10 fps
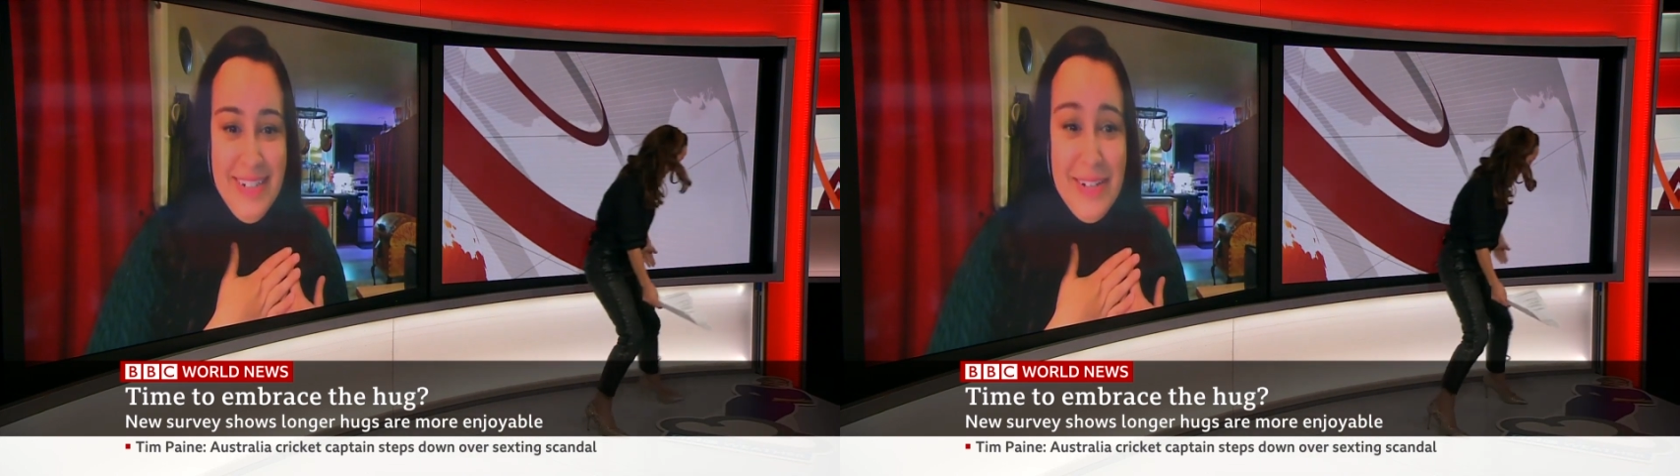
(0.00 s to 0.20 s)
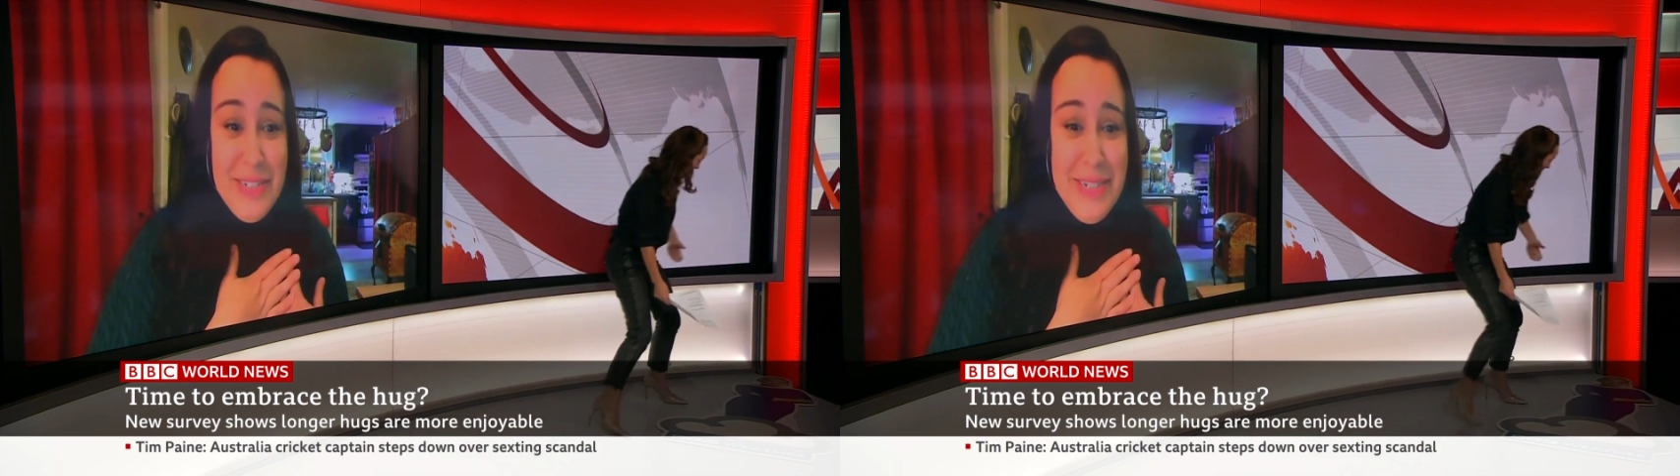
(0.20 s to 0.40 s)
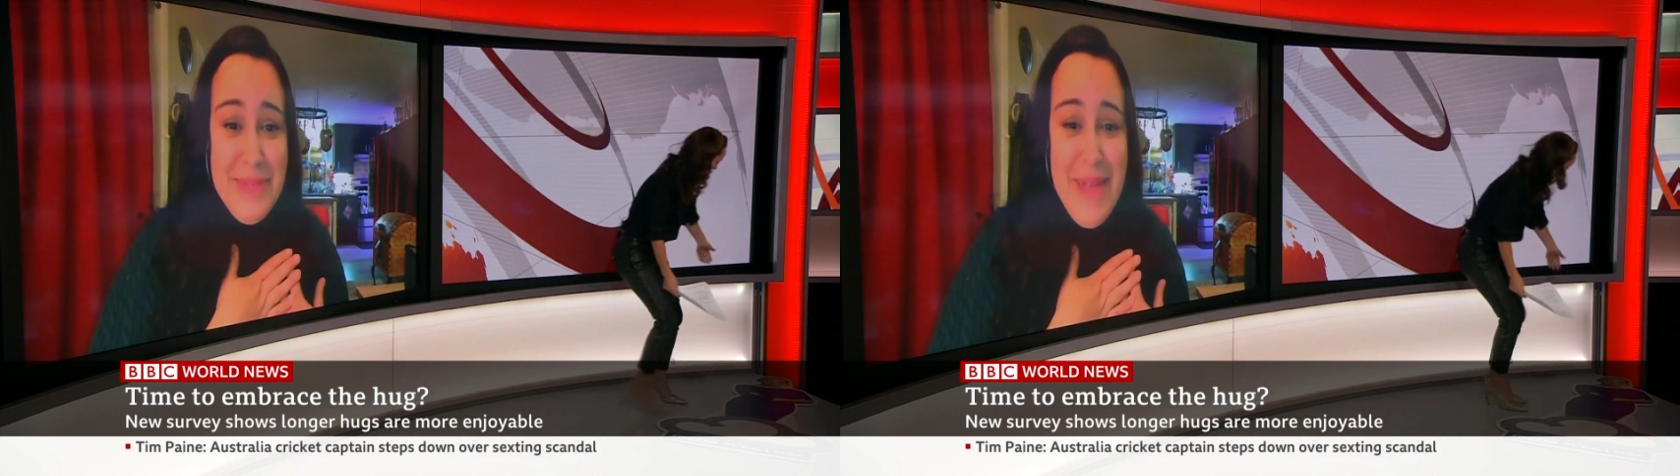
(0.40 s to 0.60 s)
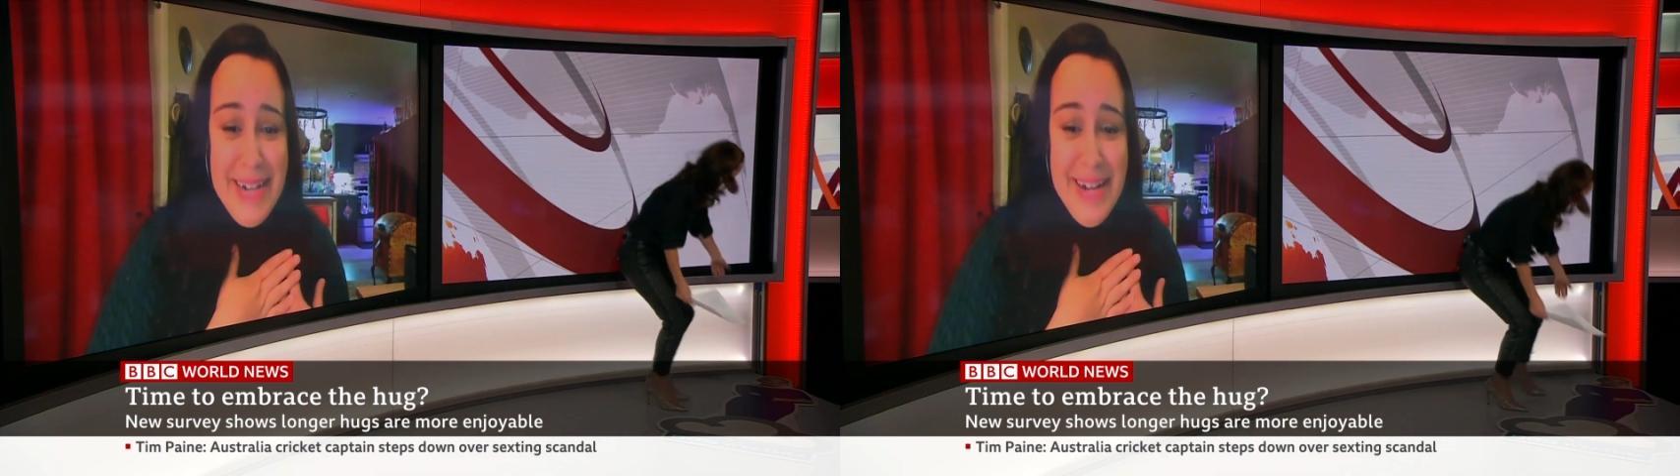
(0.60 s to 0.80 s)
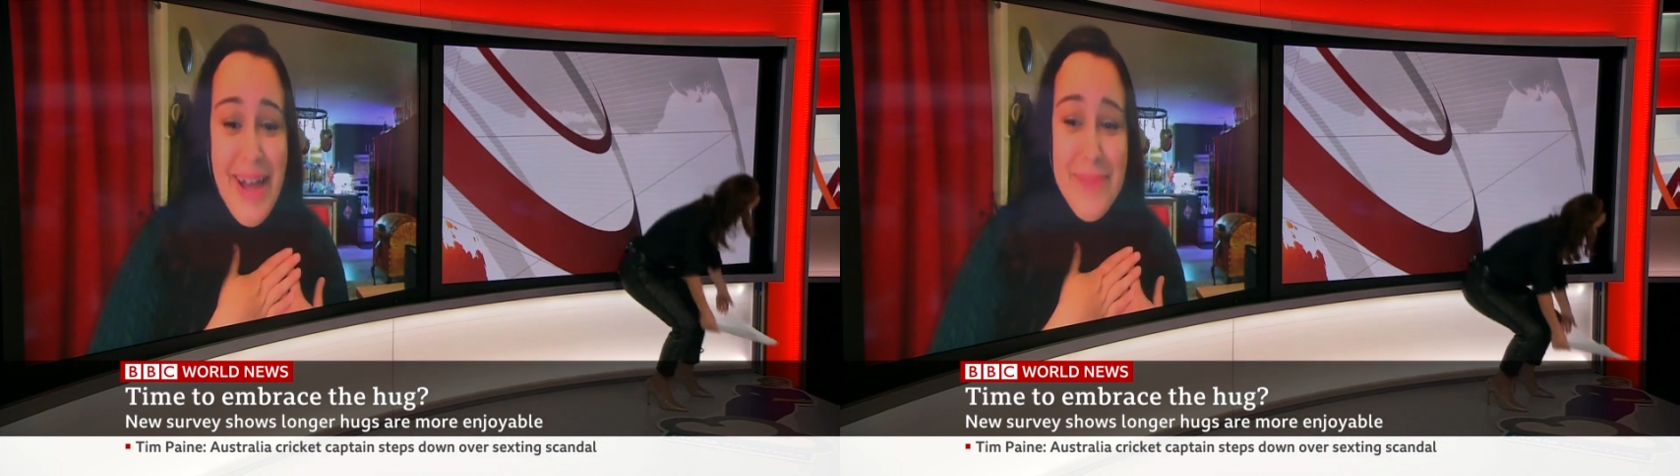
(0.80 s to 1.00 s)
She may
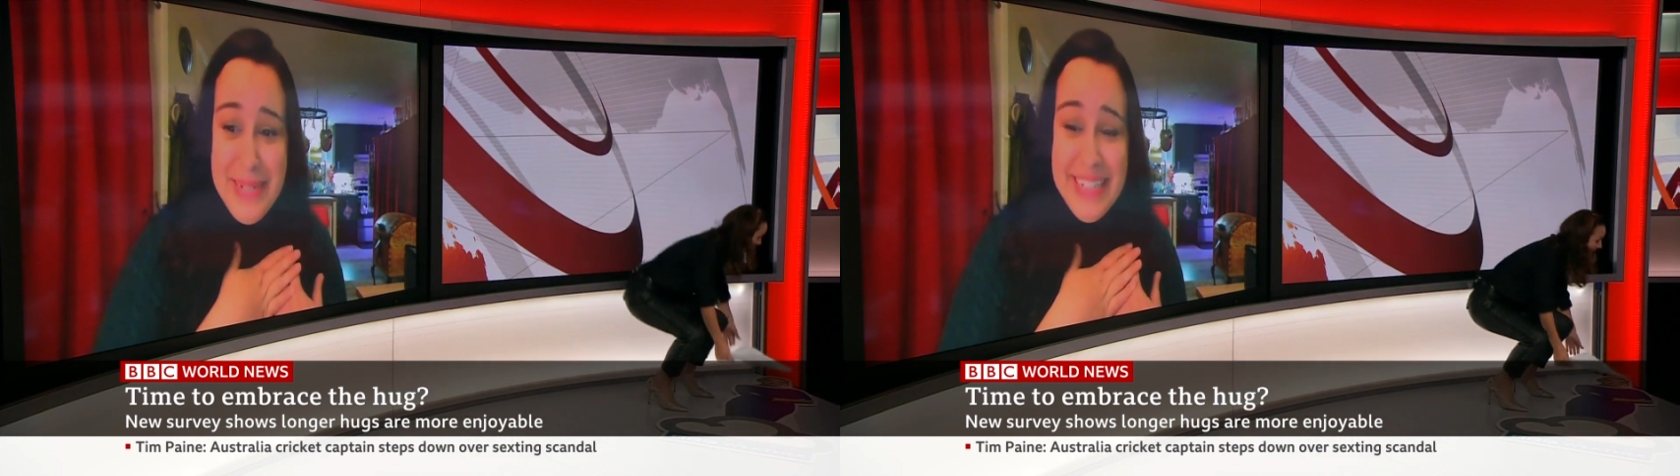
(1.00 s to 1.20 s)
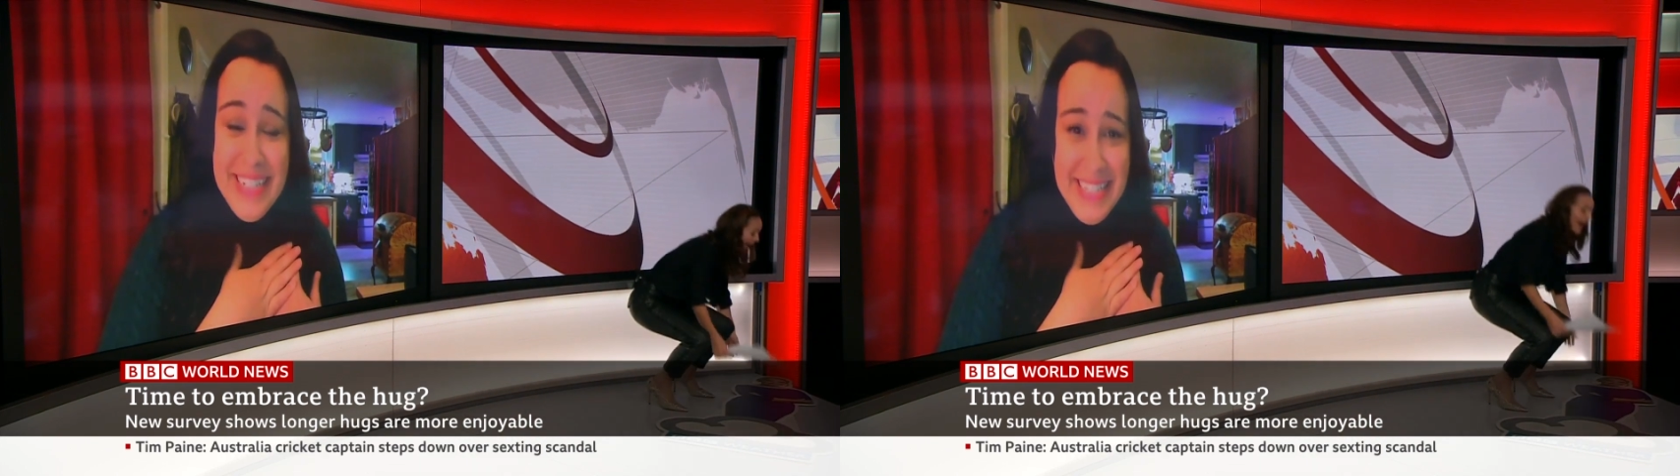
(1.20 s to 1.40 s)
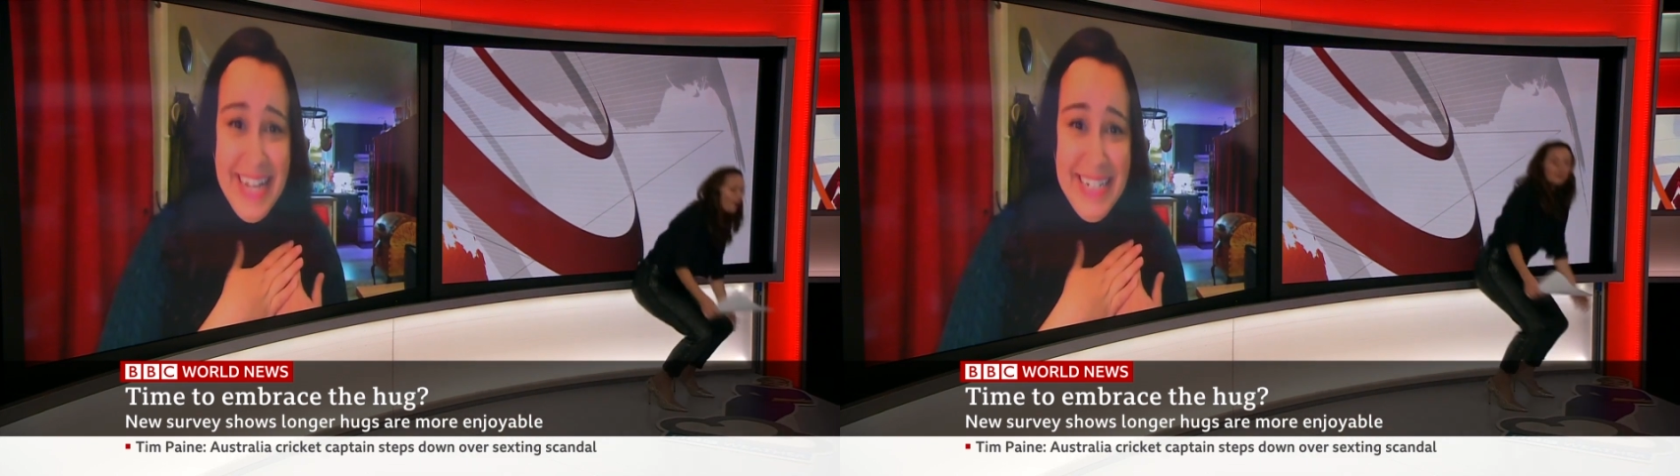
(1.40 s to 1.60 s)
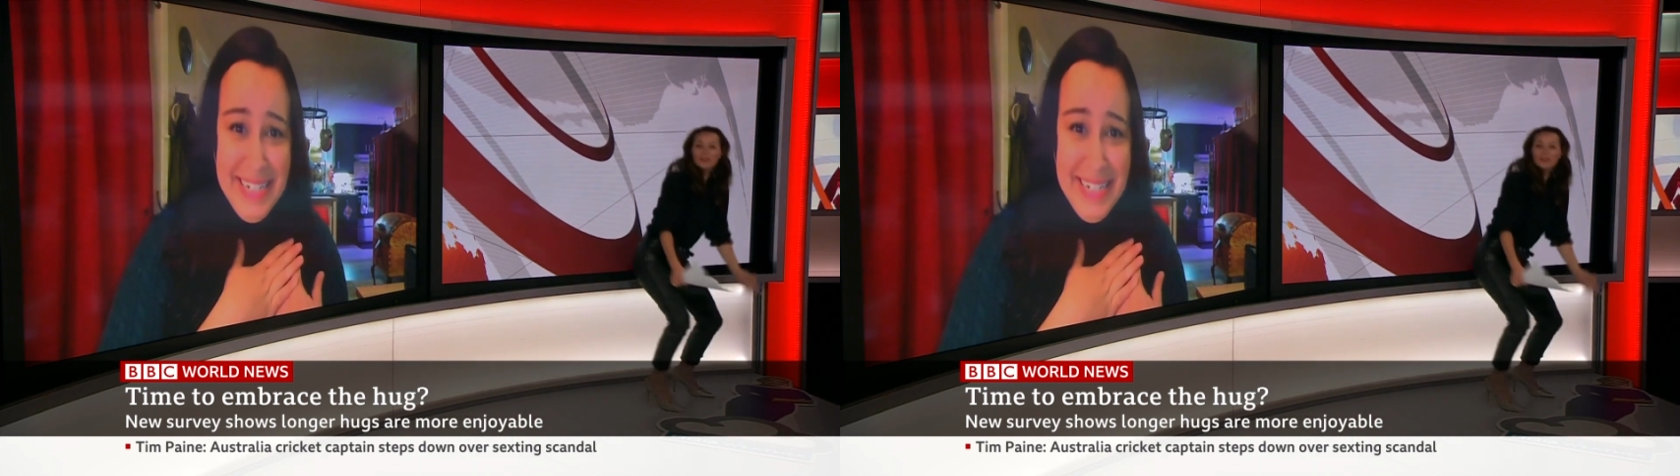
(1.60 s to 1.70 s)
not be consenting